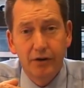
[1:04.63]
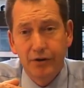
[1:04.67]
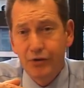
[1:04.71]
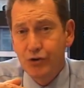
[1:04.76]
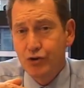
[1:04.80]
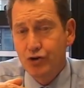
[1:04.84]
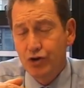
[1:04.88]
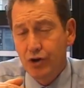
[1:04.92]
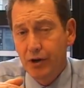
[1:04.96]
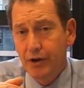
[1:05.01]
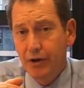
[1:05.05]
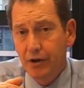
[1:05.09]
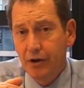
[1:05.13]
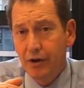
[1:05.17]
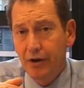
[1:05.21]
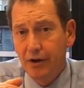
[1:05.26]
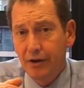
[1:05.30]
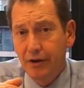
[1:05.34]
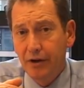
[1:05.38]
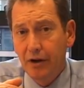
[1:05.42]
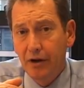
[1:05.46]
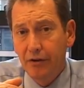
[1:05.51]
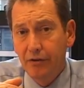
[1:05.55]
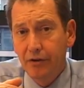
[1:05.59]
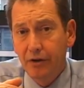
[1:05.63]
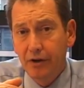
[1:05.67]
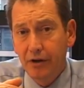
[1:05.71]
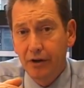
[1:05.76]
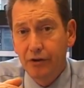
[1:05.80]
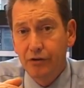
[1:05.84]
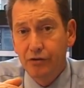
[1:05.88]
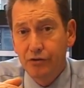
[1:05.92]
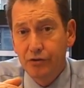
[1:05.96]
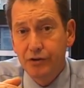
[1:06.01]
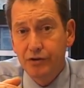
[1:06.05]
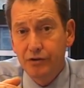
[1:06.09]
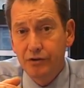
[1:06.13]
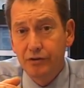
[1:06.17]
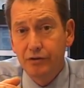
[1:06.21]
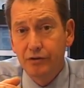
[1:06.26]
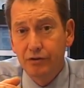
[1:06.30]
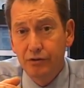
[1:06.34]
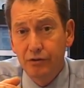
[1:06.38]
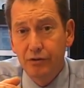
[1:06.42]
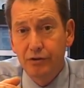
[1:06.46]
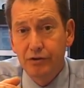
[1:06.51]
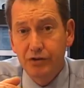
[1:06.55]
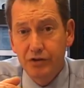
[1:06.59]
and China and other countries to
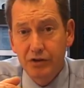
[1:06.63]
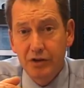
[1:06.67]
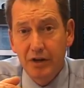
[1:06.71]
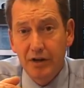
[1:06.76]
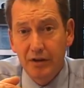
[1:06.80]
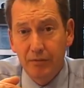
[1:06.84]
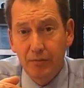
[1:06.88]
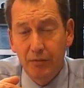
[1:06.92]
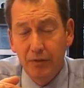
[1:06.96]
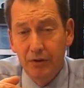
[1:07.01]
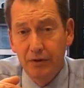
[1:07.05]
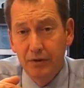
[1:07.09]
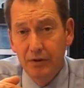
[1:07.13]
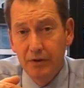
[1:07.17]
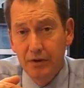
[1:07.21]
do the same.